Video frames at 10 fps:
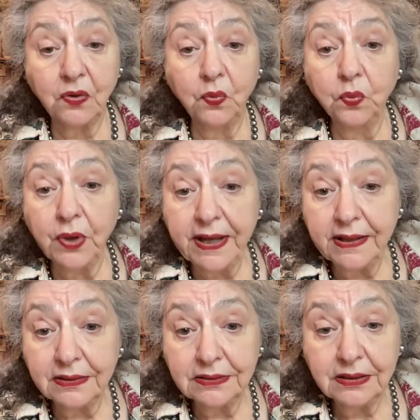
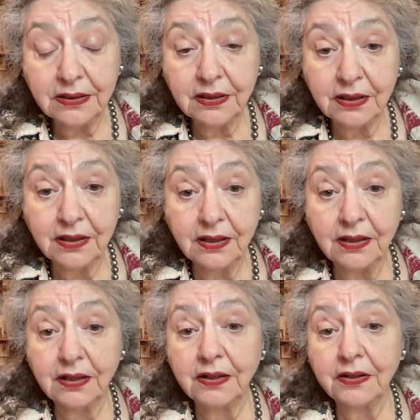when
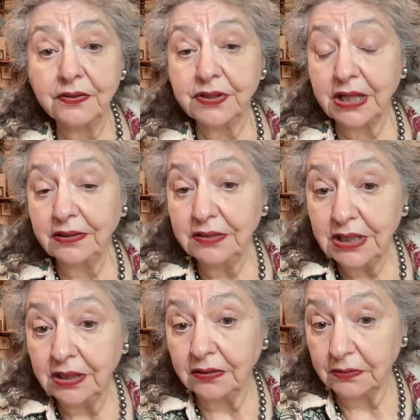they
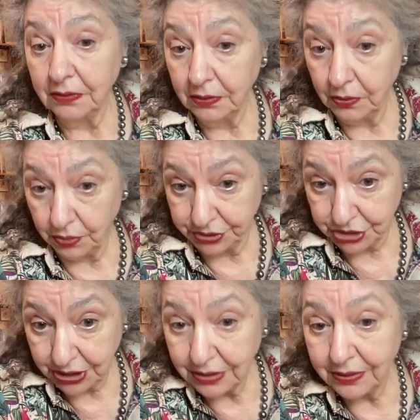need
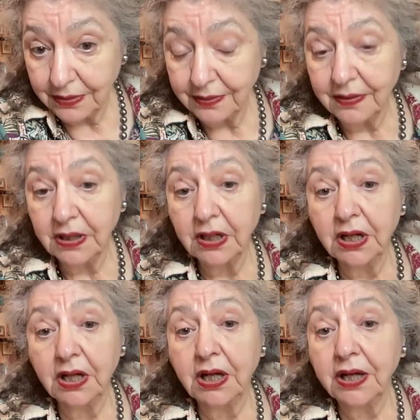logic
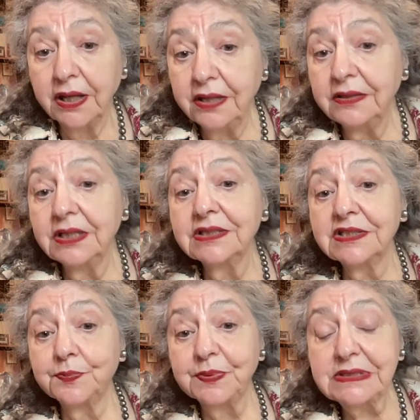in the
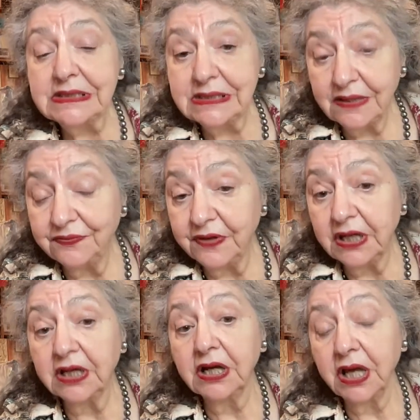
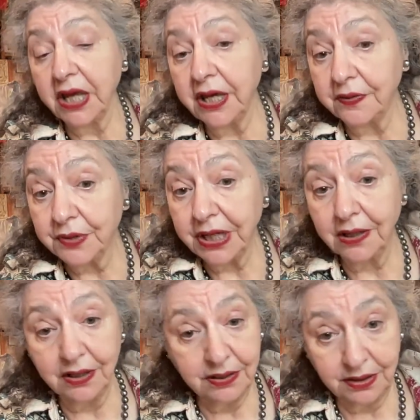specific
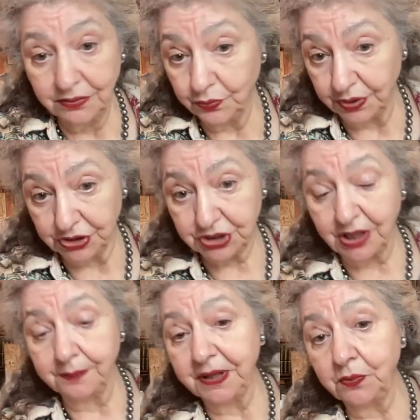area in which
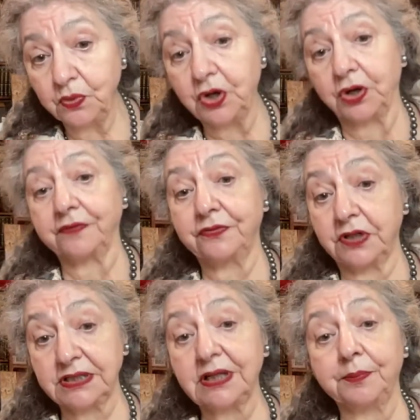they may work. For
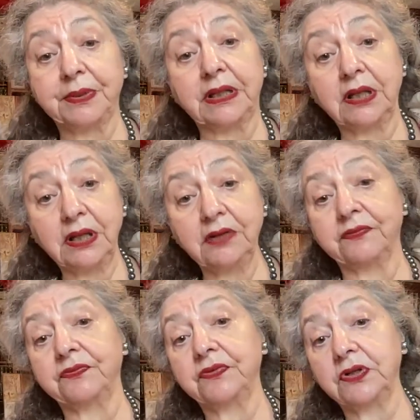example,
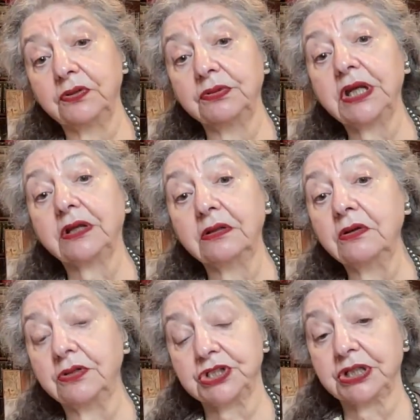if you need
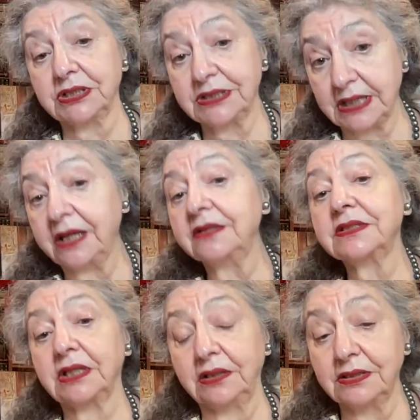logic in
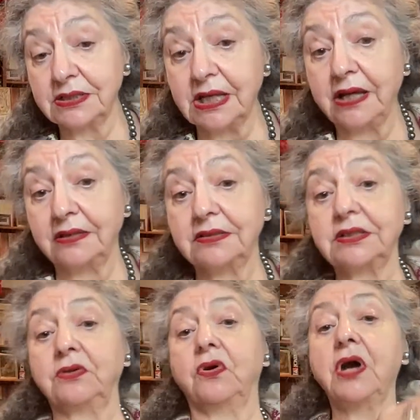science, and in science
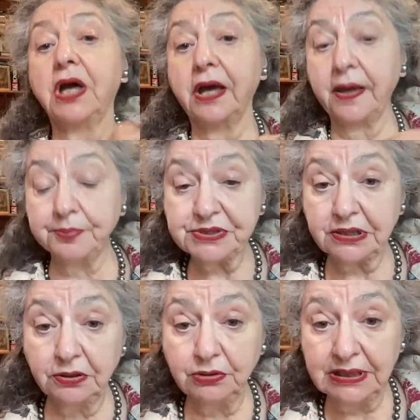you
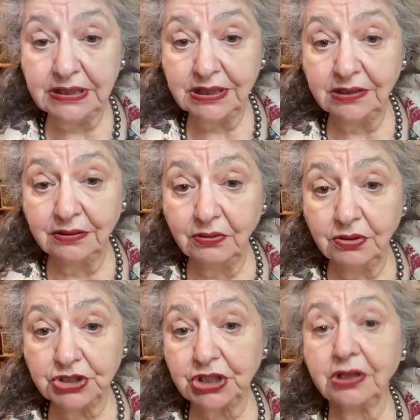absolutely need
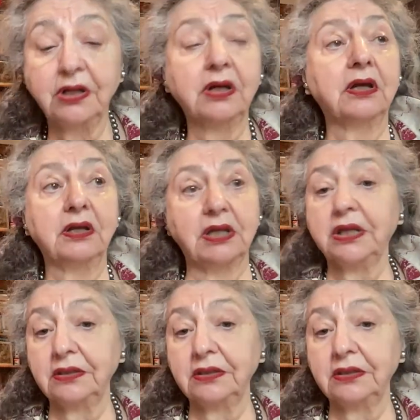logic, then